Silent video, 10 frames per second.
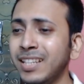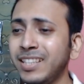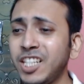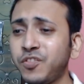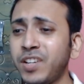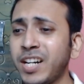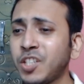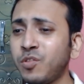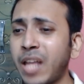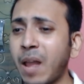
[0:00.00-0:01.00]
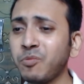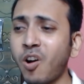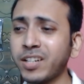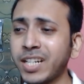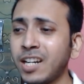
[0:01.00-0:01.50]
These friends could have
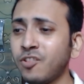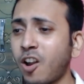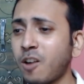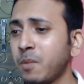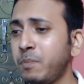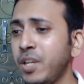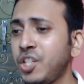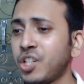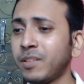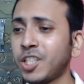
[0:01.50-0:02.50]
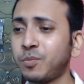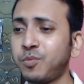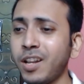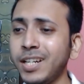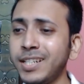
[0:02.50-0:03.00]
gotten a normal picture of the
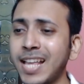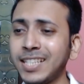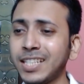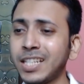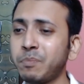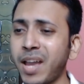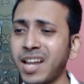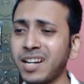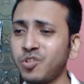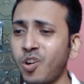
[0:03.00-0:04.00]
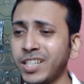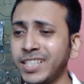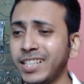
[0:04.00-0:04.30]
sprawling landscape and called it a